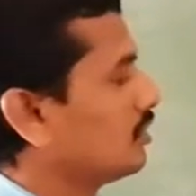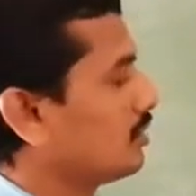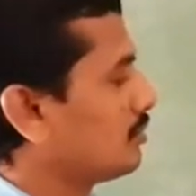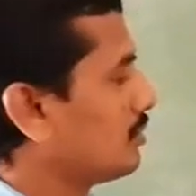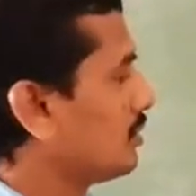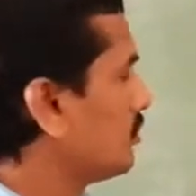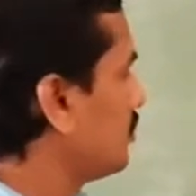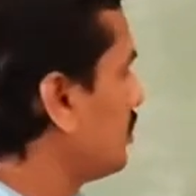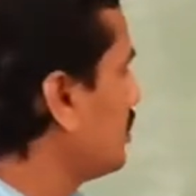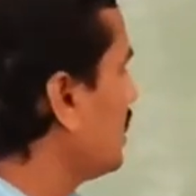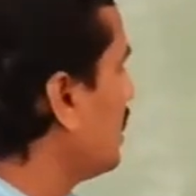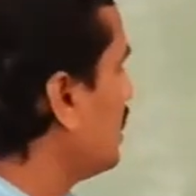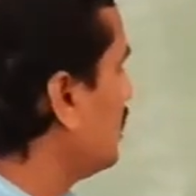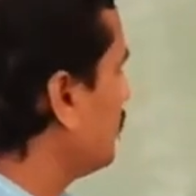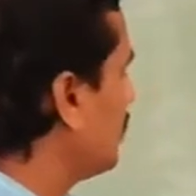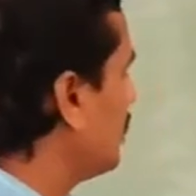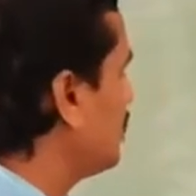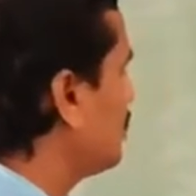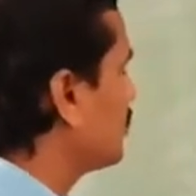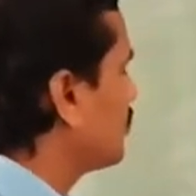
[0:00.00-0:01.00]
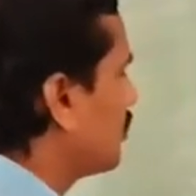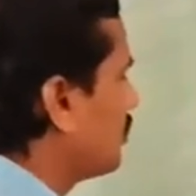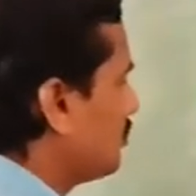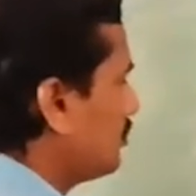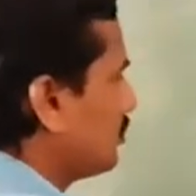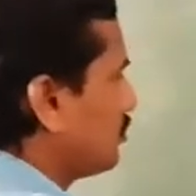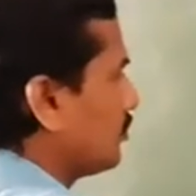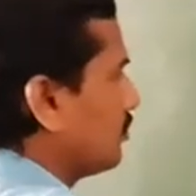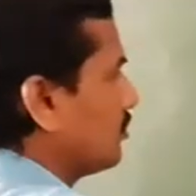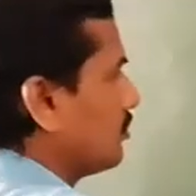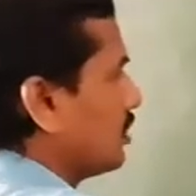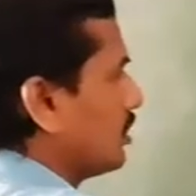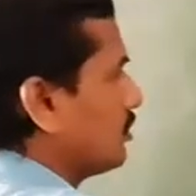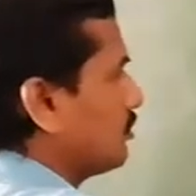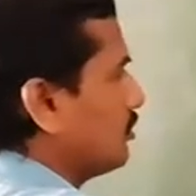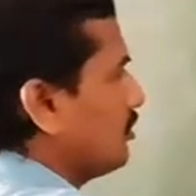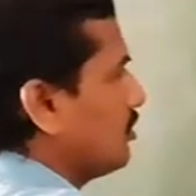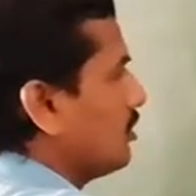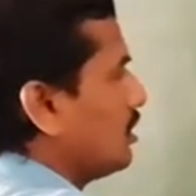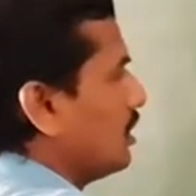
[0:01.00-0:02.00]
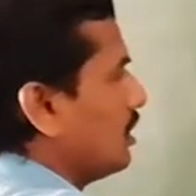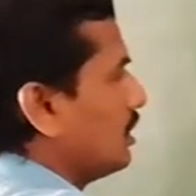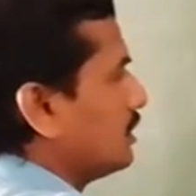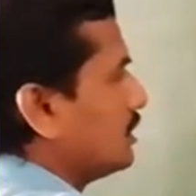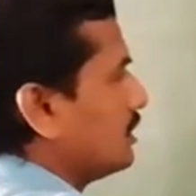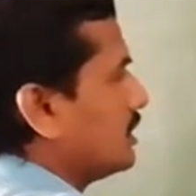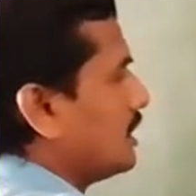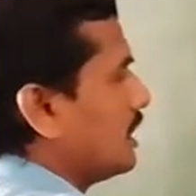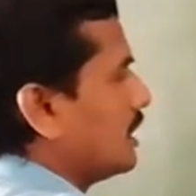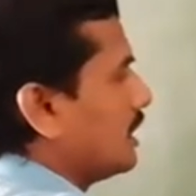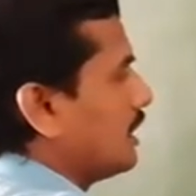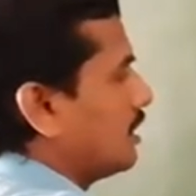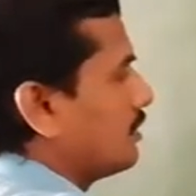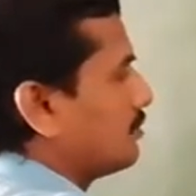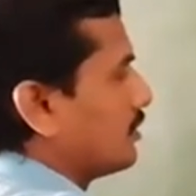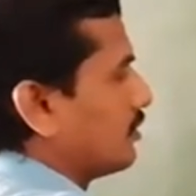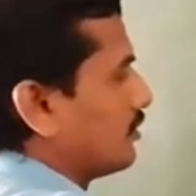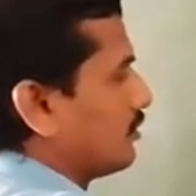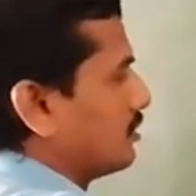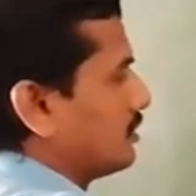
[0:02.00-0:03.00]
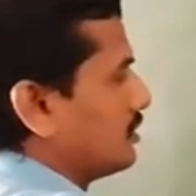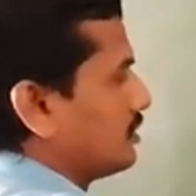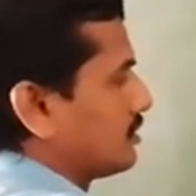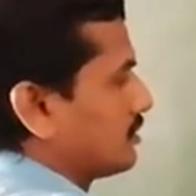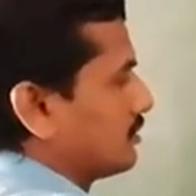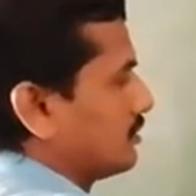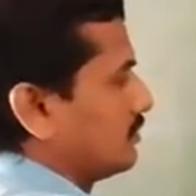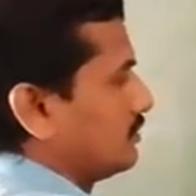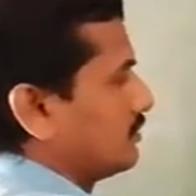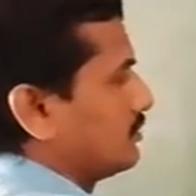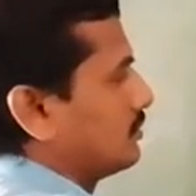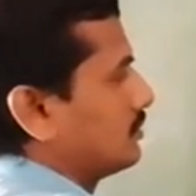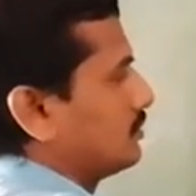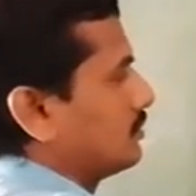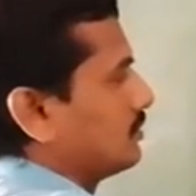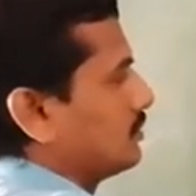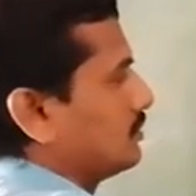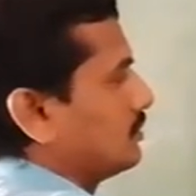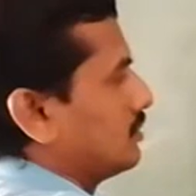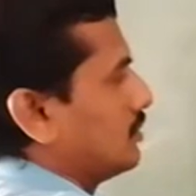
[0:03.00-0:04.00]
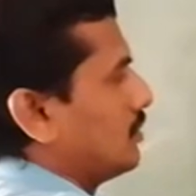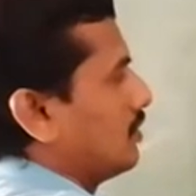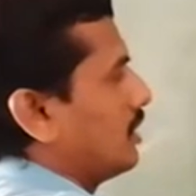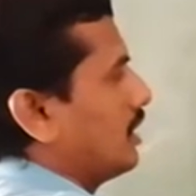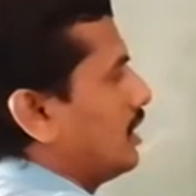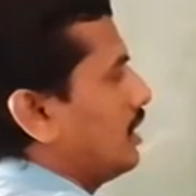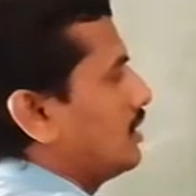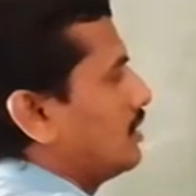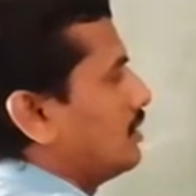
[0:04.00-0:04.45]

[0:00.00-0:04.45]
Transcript: present, inside the chromosomes also the DNA are present. Okay.